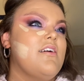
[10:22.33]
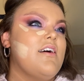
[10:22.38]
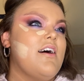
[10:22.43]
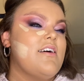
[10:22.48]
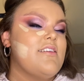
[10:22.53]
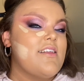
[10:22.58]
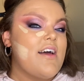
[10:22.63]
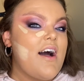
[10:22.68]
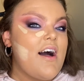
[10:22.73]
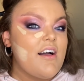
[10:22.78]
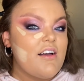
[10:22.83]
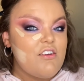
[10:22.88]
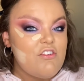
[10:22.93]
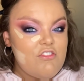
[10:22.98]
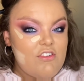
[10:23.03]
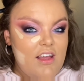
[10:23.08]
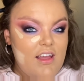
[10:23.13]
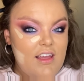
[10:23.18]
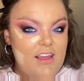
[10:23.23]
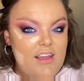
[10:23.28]
a darker
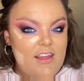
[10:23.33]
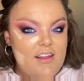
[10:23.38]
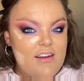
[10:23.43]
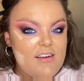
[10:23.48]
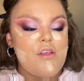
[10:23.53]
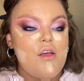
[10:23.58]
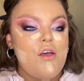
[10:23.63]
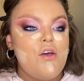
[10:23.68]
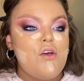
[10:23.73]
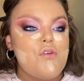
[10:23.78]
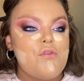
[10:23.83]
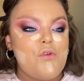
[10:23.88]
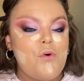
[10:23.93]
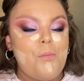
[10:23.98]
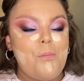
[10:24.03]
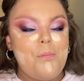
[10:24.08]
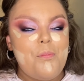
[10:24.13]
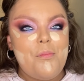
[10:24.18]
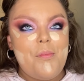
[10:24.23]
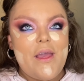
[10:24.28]
shade. So
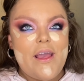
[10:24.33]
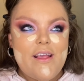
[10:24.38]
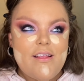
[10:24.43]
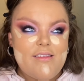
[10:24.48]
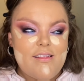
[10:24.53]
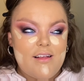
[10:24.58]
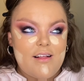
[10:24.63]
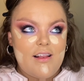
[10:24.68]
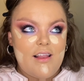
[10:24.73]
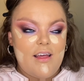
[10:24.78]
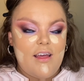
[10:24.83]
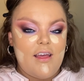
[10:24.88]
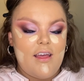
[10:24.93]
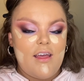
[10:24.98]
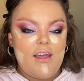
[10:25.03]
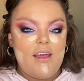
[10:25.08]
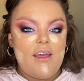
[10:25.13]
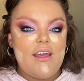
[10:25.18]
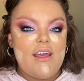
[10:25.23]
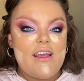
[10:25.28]
basically
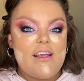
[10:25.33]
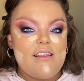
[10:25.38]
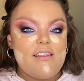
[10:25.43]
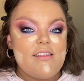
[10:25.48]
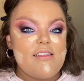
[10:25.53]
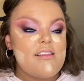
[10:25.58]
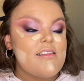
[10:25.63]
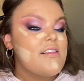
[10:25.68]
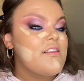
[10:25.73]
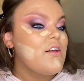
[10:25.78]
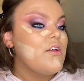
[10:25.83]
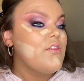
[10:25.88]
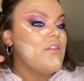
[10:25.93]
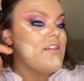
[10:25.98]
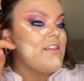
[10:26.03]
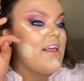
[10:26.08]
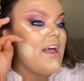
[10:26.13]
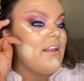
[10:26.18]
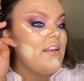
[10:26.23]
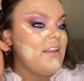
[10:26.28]
the
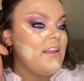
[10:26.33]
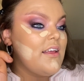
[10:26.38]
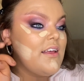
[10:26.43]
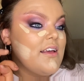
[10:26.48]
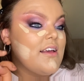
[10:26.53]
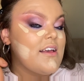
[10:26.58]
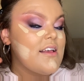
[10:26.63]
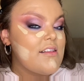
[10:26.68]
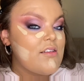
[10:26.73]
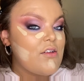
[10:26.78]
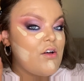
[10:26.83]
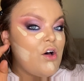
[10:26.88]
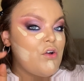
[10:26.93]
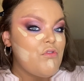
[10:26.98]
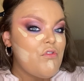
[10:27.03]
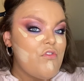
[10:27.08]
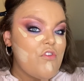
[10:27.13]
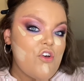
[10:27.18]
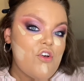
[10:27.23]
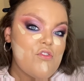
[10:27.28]
technique is called
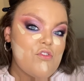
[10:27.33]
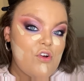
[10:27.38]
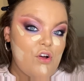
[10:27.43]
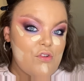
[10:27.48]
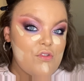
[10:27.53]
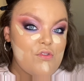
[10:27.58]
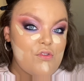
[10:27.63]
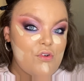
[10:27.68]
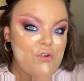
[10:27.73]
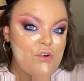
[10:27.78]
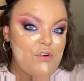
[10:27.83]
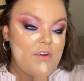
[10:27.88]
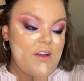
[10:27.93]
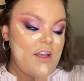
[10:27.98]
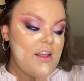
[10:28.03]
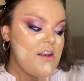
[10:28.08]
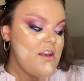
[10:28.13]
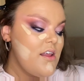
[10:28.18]
reverse contouring.